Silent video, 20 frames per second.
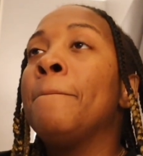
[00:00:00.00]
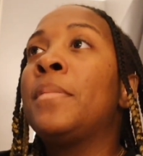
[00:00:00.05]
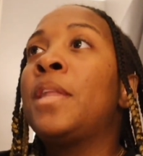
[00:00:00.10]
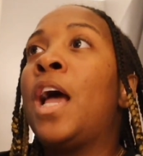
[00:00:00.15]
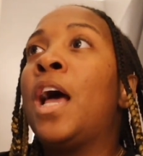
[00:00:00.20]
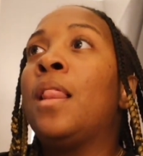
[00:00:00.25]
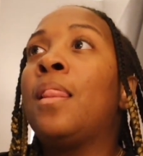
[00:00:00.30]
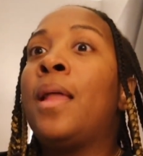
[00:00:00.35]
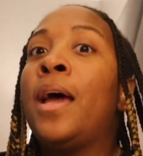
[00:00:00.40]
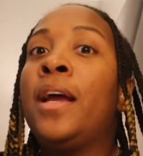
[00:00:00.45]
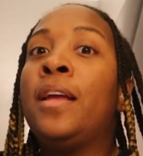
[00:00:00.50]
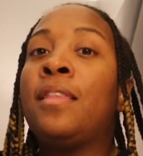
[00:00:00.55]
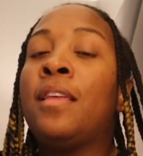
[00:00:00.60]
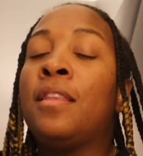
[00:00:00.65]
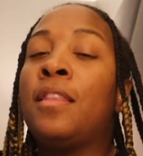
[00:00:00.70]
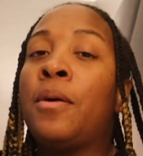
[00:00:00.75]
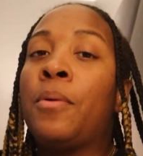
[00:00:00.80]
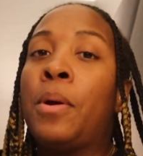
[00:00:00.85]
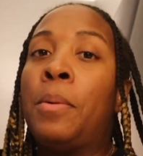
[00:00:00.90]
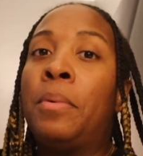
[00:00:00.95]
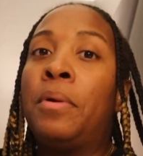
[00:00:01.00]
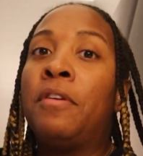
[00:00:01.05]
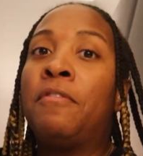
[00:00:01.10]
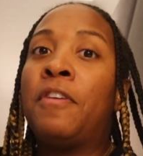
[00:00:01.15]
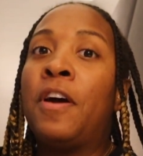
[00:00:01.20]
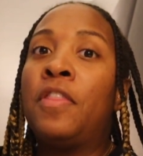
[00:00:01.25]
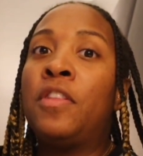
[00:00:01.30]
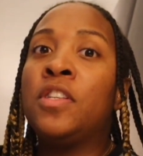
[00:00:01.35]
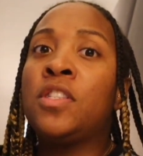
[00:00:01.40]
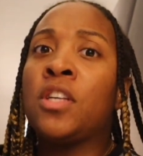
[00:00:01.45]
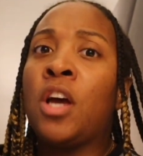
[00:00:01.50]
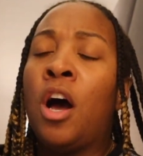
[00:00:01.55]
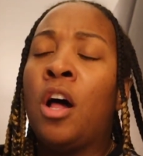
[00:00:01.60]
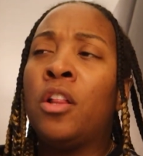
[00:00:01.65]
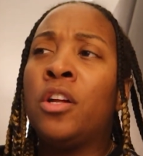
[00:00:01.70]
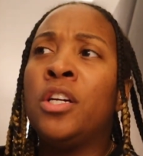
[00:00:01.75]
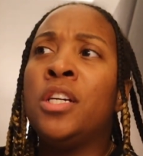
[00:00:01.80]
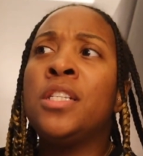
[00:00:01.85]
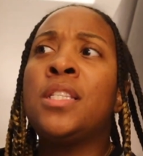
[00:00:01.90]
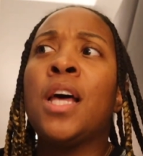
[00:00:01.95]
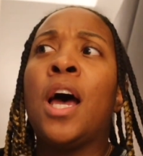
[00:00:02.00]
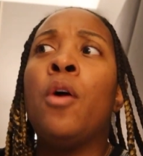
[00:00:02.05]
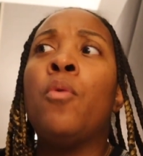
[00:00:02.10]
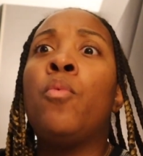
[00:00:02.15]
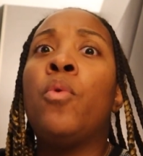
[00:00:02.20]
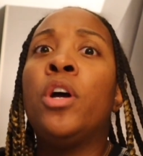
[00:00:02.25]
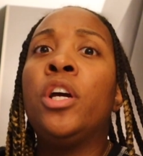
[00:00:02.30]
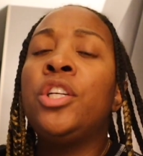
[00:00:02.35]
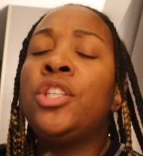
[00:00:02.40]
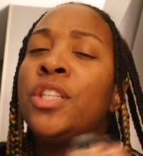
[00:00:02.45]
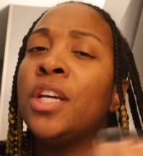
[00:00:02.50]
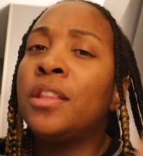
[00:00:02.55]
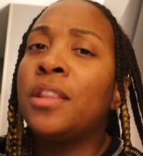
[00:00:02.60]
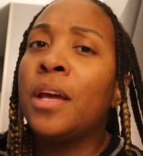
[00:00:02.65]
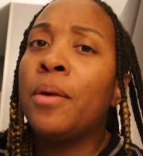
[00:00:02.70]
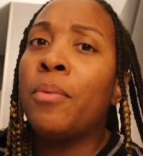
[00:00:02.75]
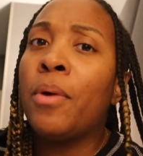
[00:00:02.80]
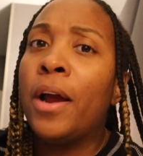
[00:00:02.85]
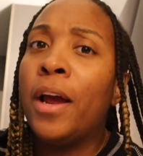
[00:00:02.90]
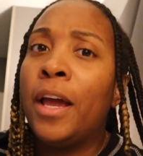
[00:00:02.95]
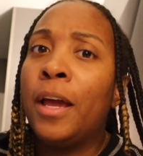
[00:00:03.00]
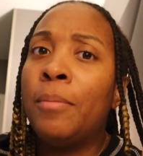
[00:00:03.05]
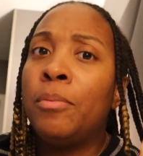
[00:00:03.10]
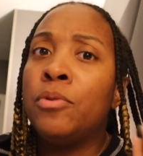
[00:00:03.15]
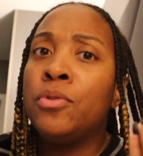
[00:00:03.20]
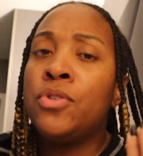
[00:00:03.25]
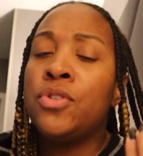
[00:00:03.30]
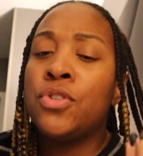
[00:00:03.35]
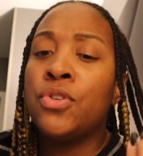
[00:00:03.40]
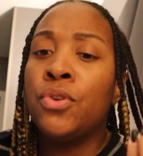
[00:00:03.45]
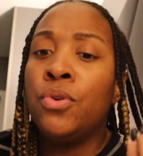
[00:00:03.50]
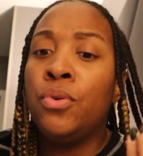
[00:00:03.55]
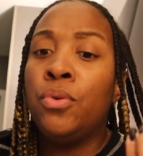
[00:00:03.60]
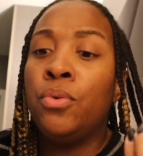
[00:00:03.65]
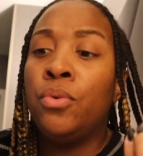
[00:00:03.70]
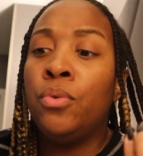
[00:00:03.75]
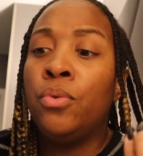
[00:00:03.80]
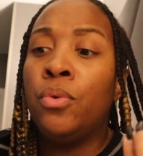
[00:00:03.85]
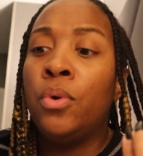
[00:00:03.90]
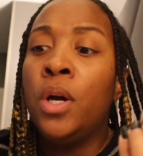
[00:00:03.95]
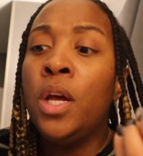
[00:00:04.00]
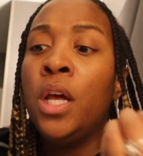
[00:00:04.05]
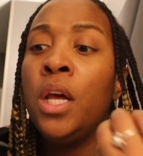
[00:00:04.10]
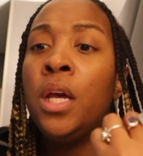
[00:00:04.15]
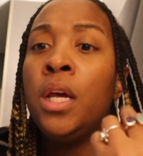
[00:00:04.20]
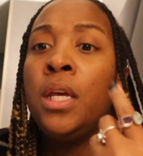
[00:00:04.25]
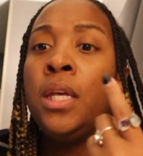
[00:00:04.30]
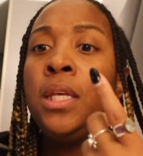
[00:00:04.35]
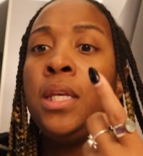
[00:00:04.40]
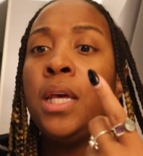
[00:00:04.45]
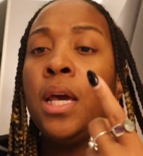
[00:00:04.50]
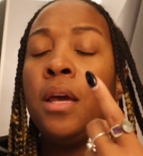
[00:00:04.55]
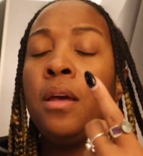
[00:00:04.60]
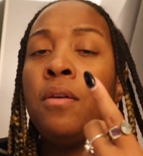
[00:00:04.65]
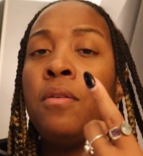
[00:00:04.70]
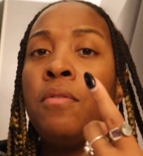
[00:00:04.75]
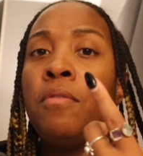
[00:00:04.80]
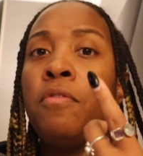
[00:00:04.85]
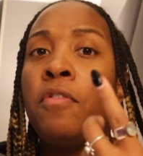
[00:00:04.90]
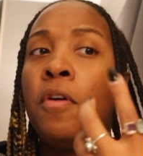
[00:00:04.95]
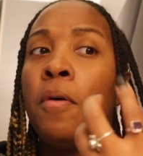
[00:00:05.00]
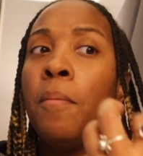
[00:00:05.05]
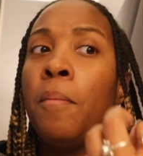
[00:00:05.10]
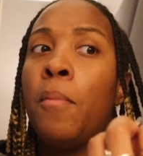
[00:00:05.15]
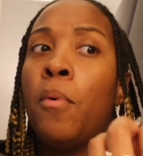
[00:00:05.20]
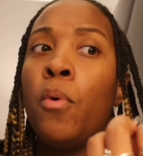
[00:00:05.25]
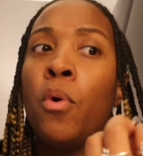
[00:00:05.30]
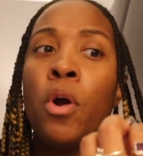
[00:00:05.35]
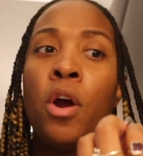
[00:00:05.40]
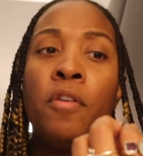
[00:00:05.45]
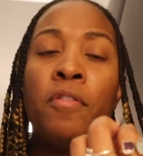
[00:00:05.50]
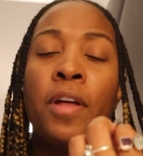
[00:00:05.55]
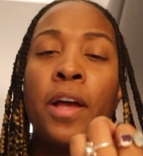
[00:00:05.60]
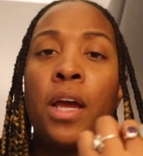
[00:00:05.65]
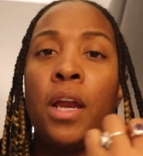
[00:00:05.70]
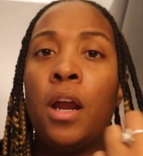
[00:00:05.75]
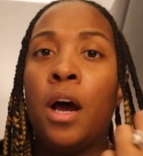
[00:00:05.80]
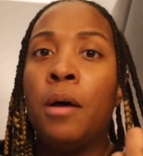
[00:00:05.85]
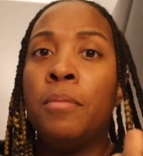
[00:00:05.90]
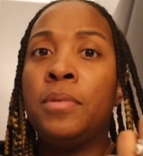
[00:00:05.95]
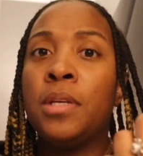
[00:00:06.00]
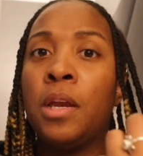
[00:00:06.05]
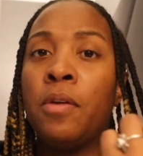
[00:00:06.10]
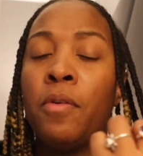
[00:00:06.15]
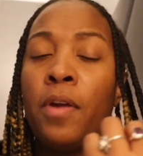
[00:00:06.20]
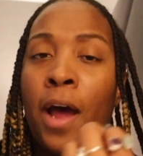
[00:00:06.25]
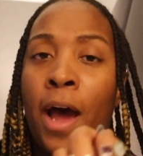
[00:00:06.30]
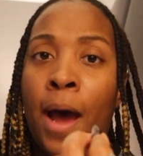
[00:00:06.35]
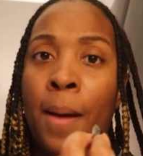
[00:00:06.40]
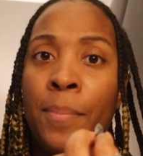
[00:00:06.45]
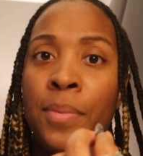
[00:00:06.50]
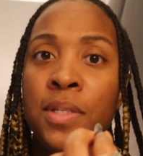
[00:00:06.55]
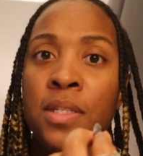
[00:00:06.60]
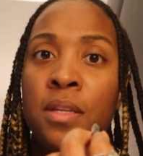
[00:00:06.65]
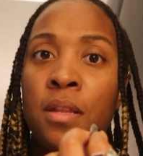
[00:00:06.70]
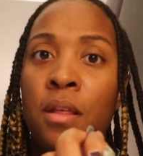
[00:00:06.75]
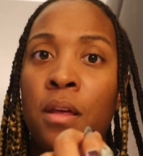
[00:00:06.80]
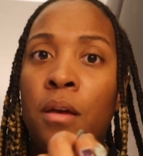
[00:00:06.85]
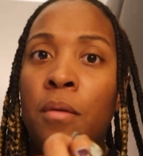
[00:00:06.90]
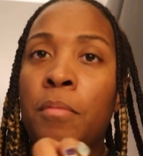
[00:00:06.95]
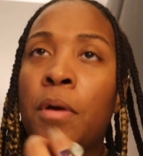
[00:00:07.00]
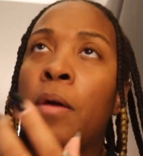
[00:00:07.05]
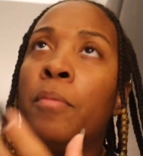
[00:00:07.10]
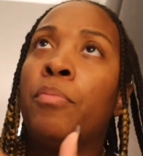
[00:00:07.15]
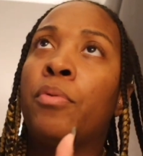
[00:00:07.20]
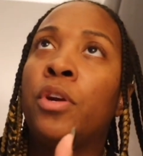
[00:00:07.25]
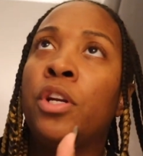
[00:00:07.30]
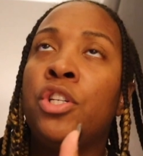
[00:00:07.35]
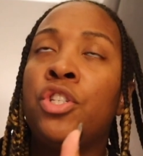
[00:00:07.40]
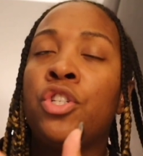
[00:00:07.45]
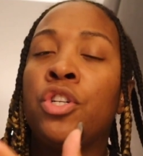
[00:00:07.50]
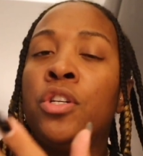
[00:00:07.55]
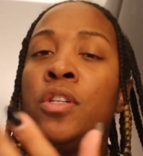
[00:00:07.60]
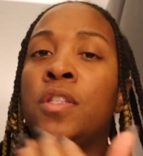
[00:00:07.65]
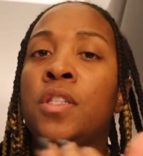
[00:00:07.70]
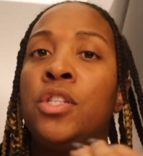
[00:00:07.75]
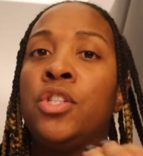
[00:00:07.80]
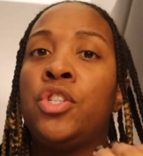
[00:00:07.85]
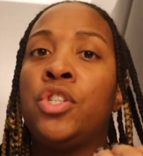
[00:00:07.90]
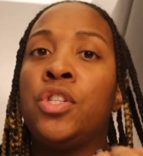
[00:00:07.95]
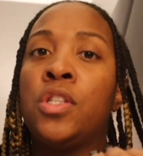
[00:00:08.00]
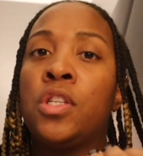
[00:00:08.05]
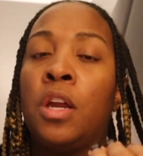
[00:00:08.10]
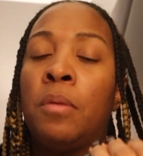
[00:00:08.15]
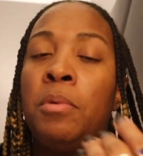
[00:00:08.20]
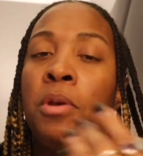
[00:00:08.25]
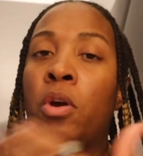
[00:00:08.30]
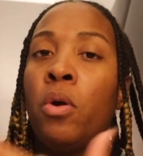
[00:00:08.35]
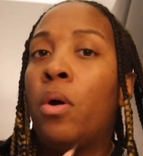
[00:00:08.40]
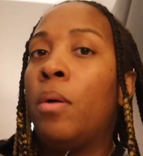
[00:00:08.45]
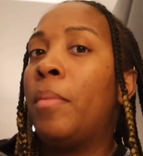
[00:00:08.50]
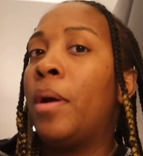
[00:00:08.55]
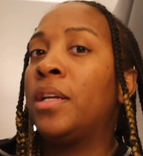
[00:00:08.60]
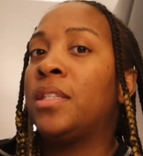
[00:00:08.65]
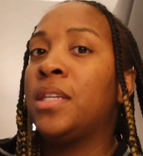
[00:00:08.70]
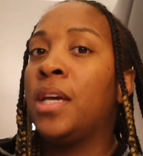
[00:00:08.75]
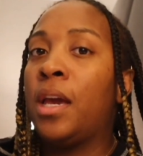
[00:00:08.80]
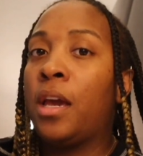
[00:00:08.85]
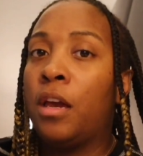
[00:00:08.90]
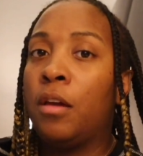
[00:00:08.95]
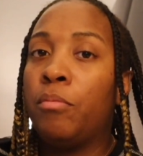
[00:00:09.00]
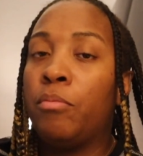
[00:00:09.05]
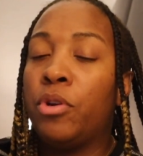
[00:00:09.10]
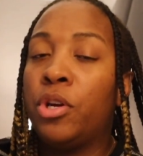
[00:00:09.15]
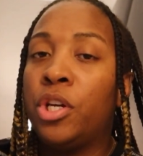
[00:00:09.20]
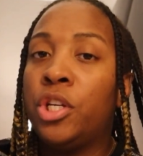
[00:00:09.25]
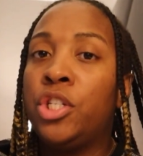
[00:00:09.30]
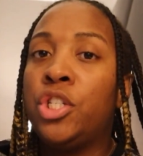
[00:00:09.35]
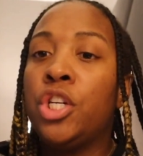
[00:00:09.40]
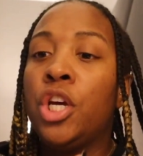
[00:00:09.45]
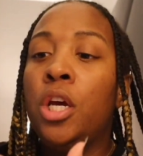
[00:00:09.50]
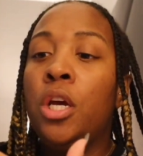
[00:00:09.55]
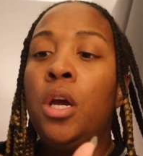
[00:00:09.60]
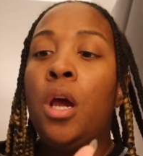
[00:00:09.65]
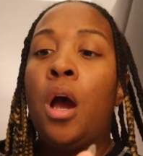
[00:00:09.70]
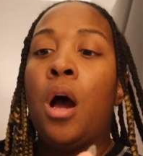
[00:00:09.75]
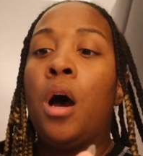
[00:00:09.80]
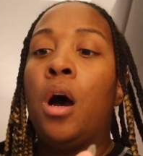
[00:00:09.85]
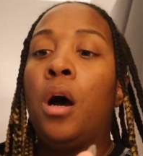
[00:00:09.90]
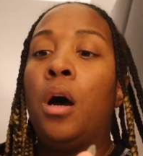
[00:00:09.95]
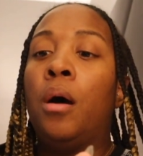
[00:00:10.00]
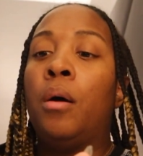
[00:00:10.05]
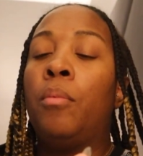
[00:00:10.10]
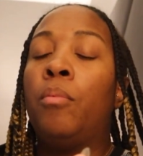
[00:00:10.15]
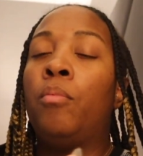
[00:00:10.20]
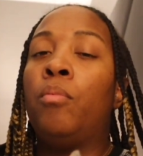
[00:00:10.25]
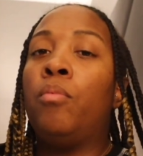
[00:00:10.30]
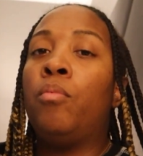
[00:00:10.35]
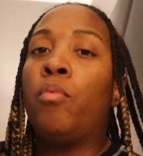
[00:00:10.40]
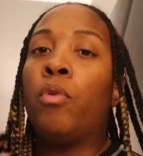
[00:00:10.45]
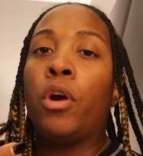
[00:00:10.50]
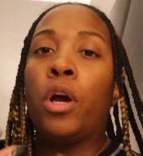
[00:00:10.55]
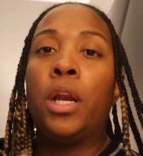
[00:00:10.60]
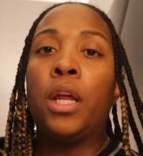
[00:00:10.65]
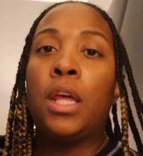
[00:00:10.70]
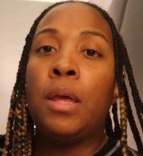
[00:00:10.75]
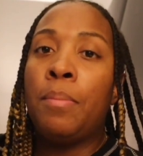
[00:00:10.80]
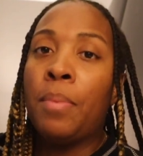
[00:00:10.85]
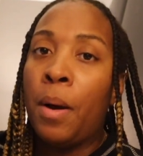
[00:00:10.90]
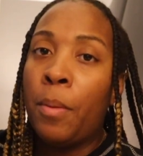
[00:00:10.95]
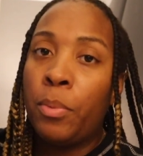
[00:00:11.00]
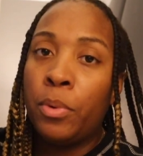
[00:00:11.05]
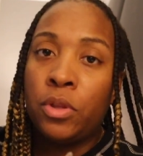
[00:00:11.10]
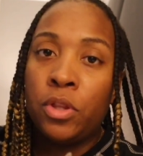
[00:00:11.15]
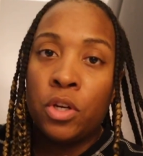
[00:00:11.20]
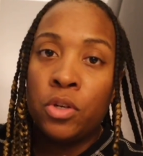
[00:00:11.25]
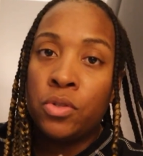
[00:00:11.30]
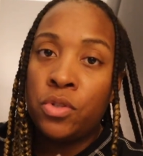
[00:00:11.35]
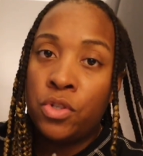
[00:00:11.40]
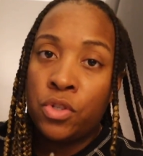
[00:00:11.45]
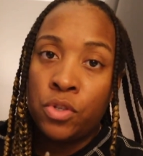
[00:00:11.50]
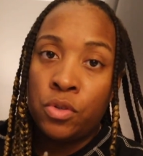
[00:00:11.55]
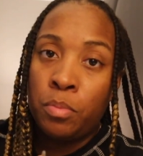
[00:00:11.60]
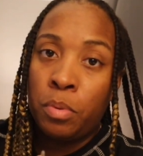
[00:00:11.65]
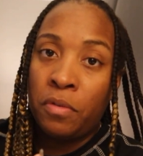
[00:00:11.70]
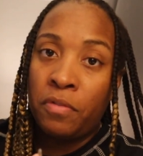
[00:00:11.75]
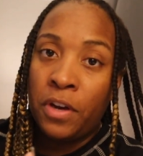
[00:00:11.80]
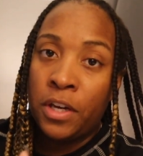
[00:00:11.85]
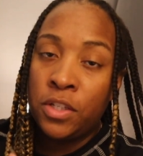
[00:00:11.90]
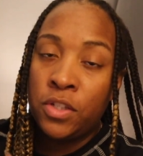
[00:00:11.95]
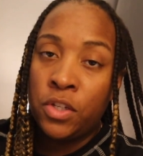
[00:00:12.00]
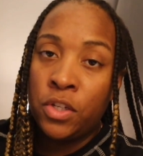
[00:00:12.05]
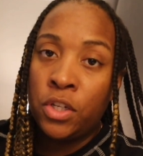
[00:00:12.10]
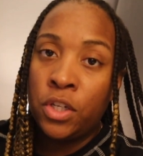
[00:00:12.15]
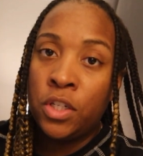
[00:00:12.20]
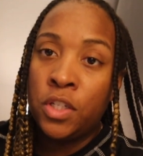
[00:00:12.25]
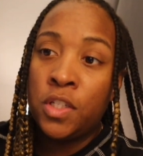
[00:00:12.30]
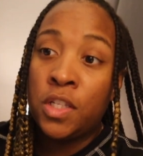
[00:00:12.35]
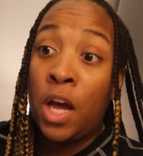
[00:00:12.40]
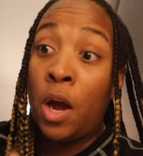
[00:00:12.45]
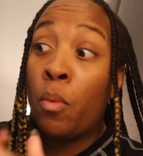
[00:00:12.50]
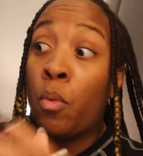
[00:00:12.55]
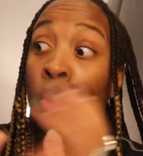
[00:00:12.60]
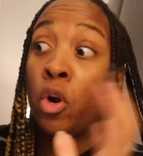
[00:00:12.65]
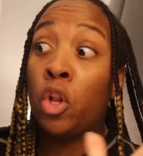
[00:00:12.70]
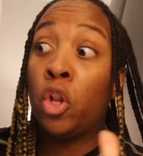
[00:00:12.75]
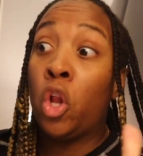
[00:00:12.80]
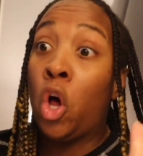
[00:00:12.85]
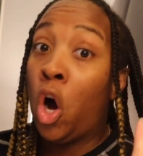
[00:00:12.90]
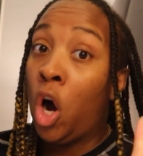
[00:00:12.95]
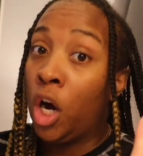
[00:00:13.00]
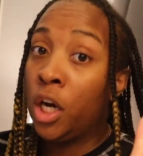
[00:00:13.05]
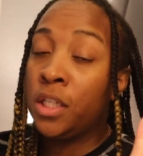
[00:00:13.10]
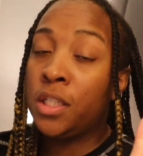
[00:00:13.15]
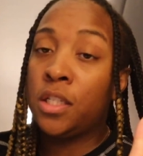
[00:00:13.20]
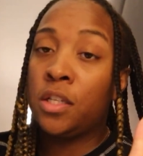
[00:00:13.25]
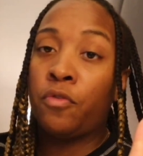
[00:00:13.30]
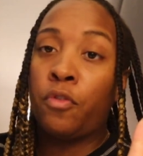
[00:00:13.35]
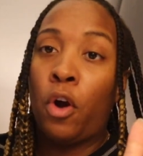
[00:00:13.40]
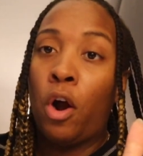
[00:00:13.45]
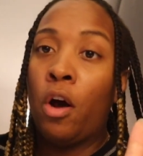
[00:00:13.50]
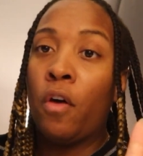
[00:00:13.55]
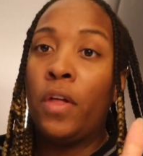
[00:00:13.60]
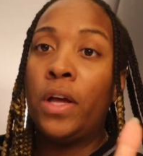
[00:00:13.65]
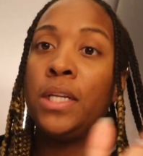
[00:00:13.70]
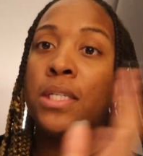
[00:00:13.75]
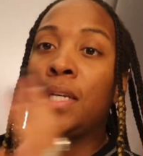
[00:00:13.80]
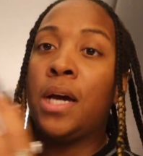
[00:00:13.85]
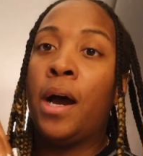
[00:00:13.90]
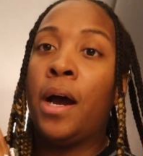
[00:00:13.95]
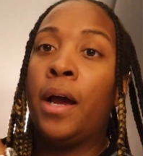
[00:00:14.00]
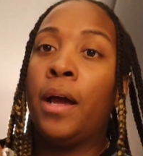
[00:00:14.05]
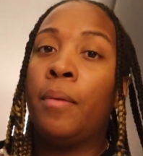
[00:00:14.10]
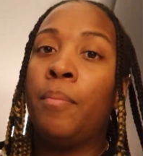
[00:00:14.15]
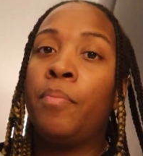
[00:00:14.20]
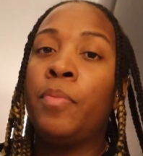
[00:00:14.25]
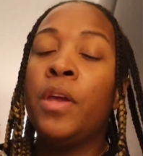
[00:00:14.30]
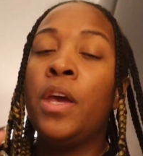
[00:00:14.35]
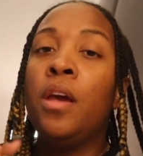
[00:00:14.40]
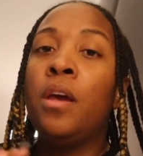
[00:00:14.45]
I like that they were able to find the scholars. I wish that they were able to give more of like an update of what happens to them. I'm pretty sure since she's going to be going back to Cambridge, we're going to keep up with those two professors that were lost for all that time